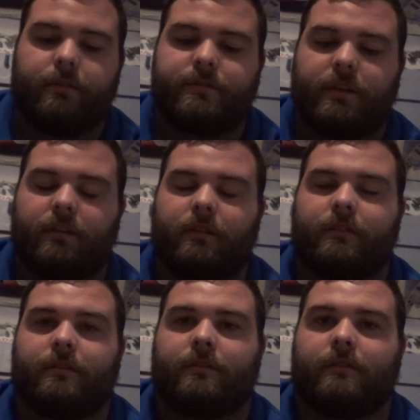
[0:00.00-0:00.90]
See, the
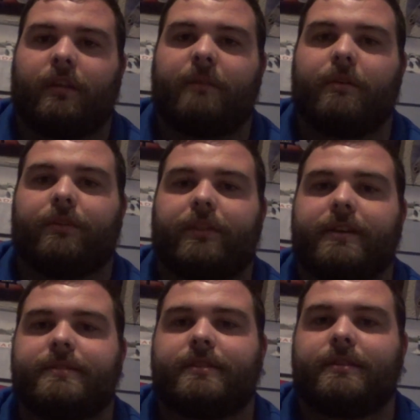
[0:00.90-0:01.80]
thing about
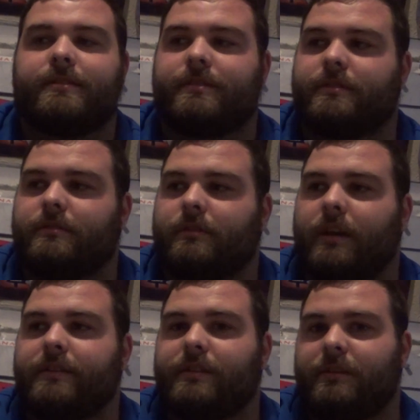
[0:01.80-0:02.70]
this is
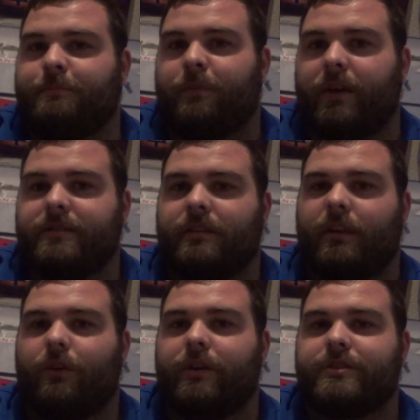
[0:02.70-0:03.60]
because he plays in
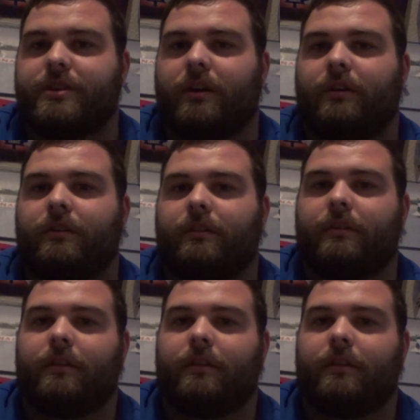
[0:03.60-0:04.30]
the OHL,